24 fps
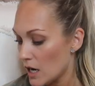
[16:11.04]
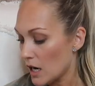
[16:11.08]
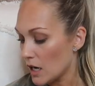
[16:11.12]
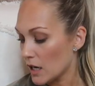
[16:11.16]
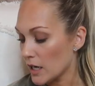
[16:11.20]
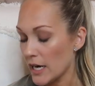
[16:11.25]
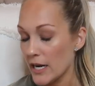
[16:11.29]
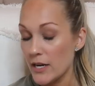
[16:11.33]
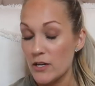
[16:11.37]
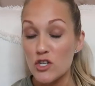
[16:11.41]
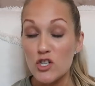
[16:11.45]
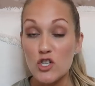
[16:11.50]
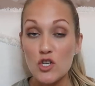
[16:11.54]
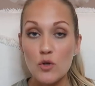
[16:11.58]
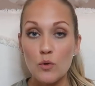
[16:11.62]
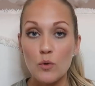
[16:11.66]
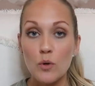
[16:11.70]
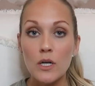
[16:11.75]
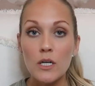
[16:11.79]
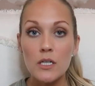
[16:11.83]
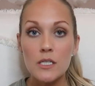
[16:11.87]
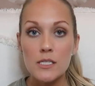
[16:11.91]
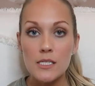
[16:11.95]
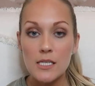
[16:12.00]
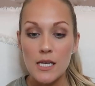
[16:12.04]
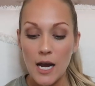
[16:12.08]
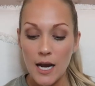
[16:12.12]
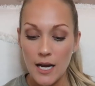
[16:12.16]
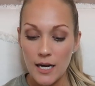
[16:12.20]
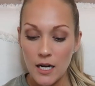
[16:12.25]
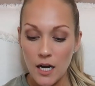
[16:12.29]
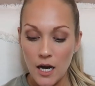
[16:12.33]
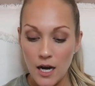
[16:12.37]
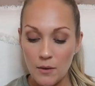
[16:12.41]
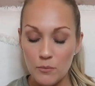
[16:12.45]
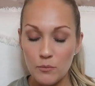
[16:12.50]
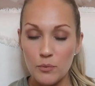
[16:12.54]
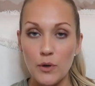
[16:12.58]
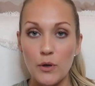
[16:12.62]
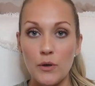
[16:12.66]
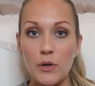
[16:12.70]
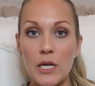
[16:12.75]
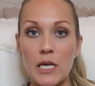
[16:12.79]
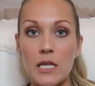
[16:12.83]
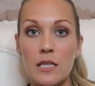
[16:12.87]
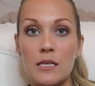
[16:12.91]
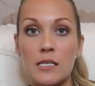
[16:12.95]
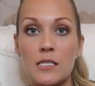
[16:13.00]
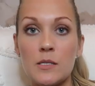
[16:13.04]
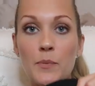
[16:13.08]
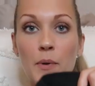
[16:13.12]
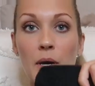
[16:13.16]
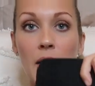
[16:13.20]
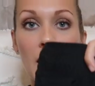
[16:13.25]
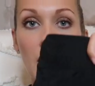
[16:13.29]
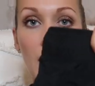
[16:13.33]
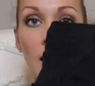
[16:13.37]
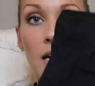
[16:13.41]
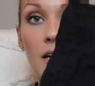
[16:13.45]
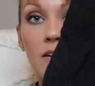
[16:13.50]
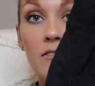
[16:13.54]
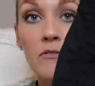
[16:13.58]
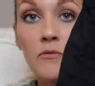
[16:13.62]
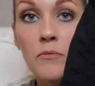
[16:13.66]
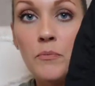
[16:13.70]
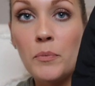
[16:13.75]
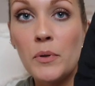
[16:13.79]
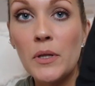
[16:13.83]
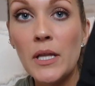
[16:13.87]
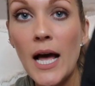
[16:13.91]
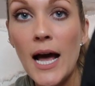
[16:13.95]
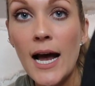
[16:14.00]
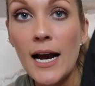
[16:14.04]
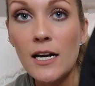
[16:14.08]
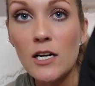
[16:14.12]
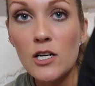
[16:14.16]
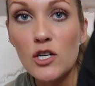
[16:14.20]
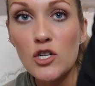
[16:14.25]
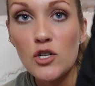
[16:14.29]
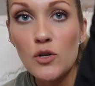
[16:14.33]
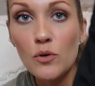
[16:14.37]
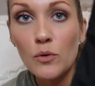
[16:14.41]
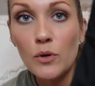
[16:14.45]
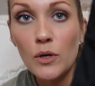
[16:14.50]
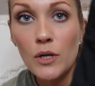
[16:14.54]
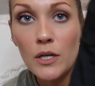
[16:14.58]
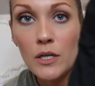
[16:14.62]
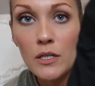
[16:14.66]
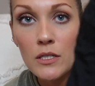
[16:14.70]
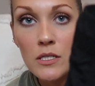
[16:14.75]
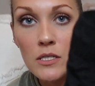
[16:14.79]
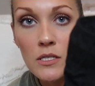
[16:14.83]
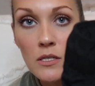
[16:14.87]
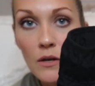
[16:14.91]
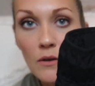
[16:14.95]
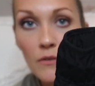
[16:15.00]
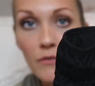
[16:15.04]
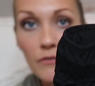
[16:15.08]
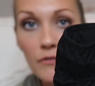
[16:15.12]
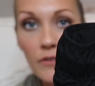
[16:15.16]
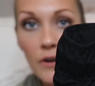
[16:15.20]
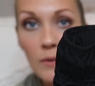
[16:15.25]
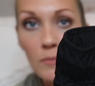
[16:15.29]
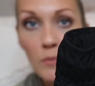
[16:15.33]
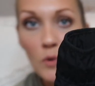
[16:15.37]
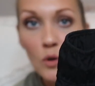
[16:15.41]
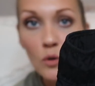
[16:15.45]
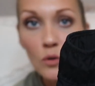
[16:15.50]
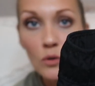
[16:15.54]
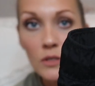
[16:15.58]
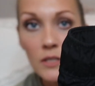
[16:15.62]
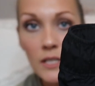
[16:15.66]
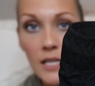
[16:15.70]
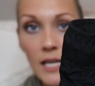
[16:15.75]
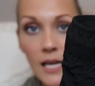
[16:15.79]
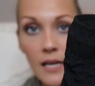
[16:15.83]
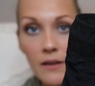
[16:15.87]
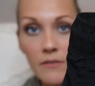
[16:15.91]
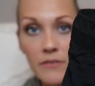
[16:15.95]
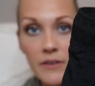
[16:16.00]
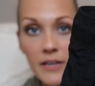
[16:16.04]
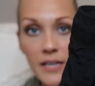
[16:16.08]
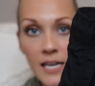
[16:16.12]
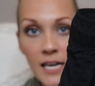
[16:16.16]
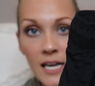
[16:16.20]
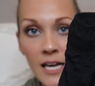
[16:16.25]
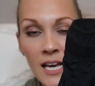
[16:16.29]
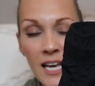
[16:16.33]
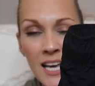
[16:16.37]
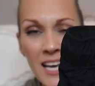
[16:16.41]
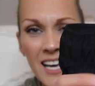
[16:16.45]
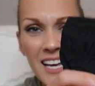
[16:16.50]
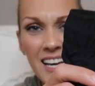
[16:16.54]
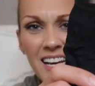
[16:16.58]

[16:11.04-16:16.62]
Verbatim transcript: All right, shorts. I got Brody this pair of black shorts from Old Navy.